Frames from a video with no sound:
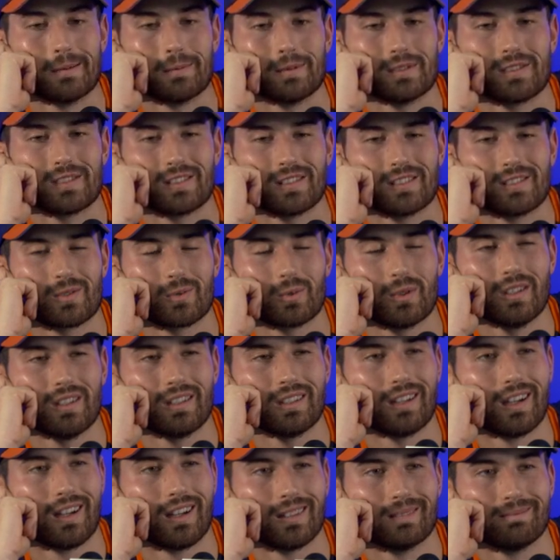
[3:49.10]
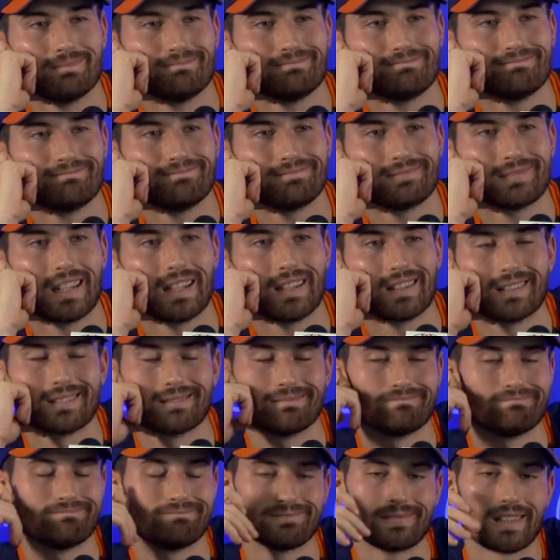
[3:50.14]
it's really not
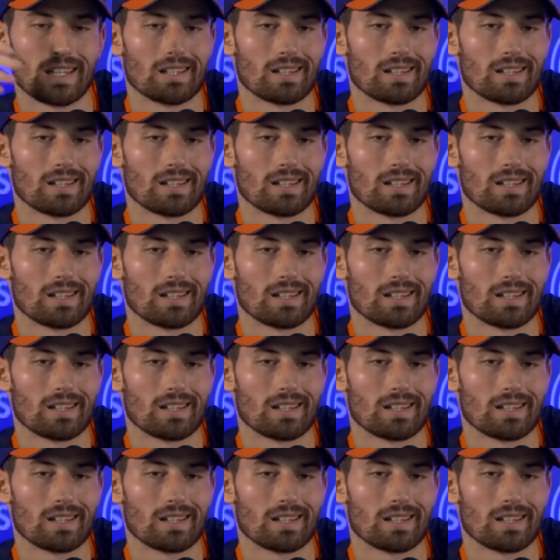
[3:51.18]
getting